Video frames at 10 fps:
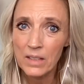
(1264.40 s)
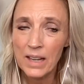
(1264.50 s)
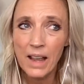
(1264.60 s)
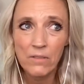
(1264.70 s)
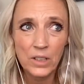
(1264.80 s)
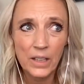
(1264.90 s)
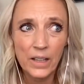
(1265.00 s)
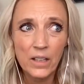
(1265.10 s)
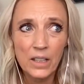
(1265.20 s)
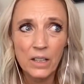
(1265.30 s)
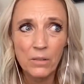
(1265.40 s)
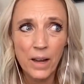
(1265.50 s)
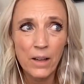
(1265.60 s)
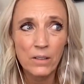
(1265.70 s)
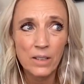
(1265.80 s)
and have clarity
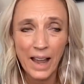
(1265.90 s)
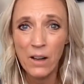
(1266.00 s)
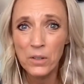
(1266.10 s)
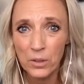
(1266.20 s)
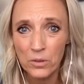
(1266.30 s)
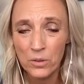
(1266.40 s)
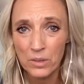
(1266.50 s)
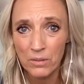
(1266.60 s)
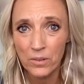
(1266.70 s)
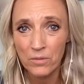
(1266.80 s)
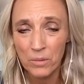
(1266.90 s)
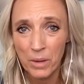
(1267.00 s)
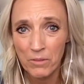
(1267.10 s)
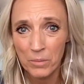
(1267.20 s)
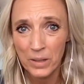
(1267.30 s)
around how you're so different from
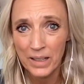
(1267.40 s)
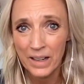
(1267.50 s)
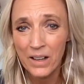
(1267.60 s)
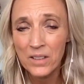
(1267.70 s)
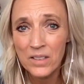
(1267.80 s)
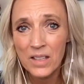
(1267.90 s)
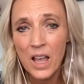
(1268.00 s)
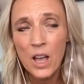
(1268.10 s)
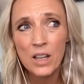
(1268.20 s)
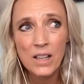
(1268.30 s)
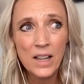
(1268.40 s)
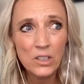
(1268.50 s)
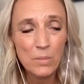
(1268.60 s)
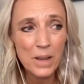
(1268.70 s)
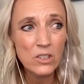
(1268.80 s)
everybody else. Not
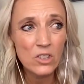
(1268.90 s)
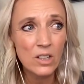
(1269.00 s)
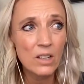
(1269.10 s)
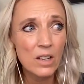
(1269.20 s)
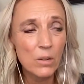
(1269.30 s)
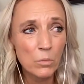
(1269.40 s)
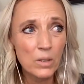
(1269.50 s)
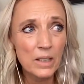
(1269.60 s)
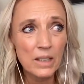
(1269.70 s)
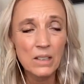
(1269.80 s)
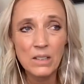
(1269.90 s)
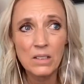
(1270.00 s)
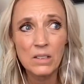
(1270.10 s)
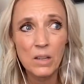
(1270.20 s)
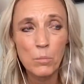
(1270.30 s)
to mention, it really is
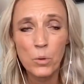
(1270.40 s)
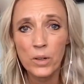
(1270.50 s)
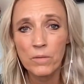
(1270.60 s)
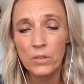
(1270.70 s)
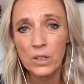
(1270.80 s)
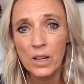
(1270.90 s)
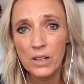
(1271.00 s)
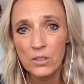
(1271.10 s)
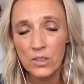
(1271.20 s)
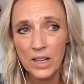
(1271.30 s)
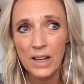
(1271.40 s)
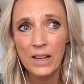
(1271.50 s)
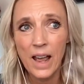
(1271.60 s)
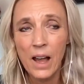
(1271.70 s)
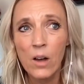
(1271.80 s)
important for you to understand
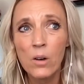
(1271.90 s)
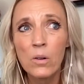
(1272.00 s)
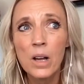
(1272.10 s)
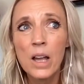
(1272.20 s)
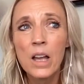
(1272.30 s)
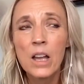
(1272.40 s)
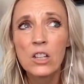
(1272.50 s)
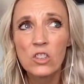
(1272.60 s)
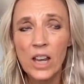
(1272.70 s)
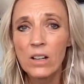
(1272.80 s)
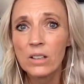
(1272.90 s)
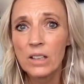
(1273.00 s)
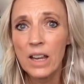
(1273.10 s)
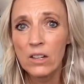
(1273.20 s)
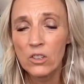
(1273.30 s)
how channeled
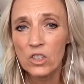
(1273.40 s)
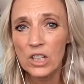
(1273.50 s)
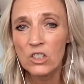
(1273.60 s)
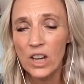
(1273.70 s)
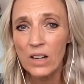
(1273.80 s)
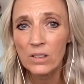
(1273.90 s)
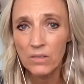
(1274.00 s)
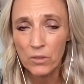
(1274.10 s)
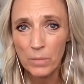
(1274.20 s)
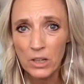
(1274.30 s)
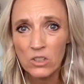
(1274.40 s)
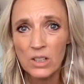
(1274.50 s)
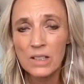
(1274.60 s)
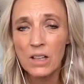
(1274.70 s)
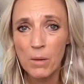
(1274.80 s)
energy, channeled information
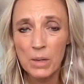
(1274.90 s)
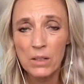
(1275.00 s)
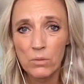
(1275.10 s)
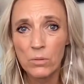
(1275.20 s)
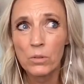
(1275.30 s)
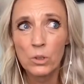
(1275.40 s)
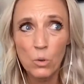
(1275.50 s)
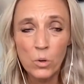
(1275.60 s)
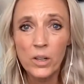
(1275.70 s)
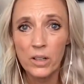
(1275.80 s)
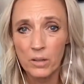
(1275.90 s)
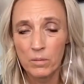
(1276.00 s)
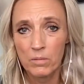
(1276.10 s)
is coming through your